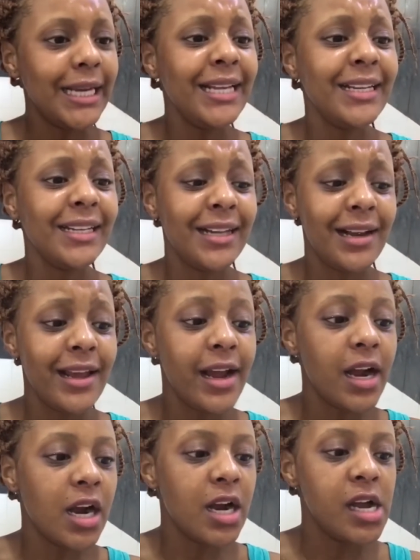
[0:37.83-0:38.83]
Clean and
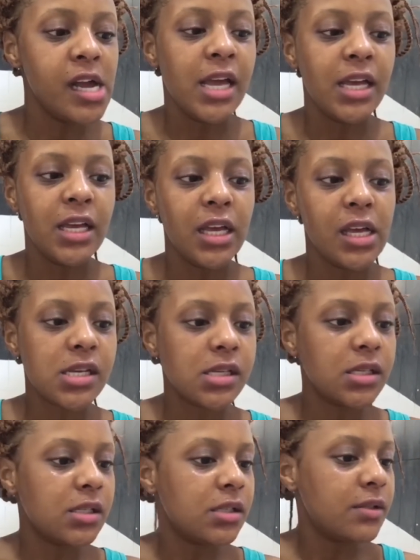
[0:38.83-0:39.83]
Clear
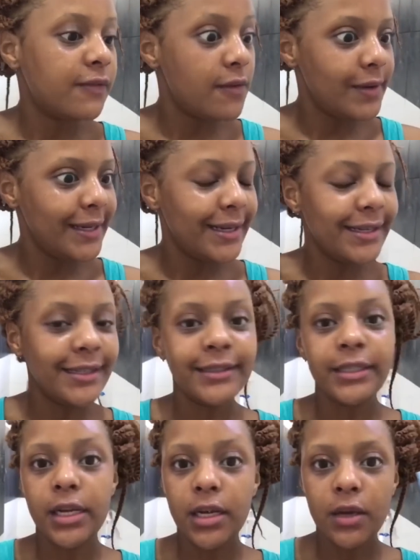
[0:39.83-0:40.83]

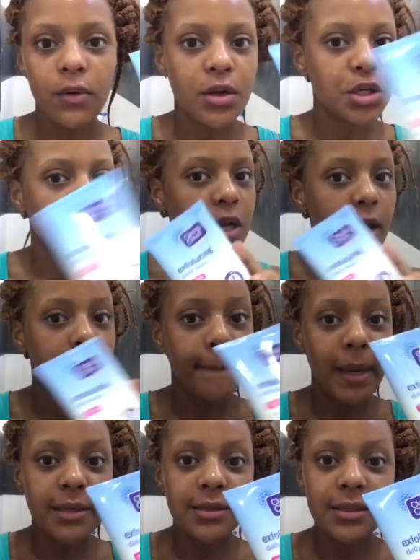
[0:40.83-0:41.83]
Exfoliating Daily Wash.
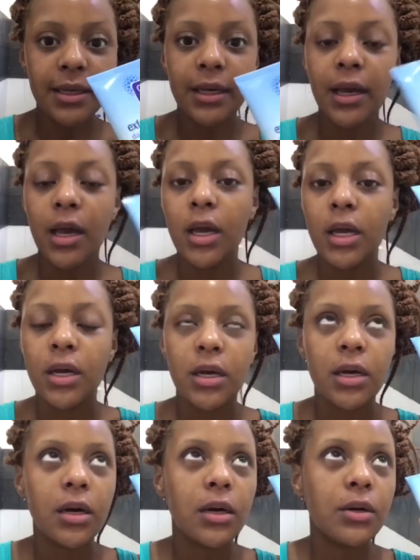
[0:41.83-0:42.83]
Amazing.
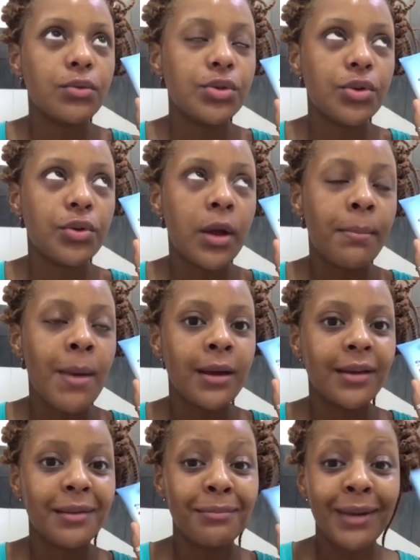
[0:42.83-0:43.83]
Uso
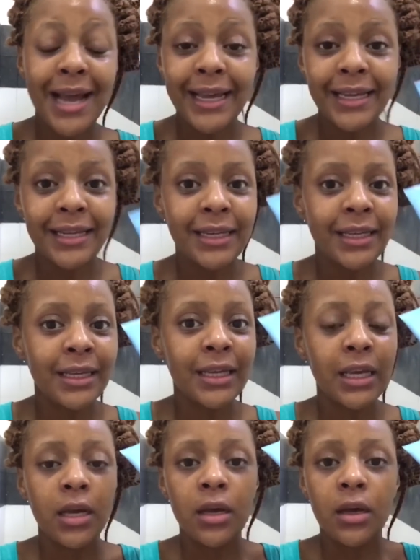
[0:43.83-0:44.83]
unabaki mlaini.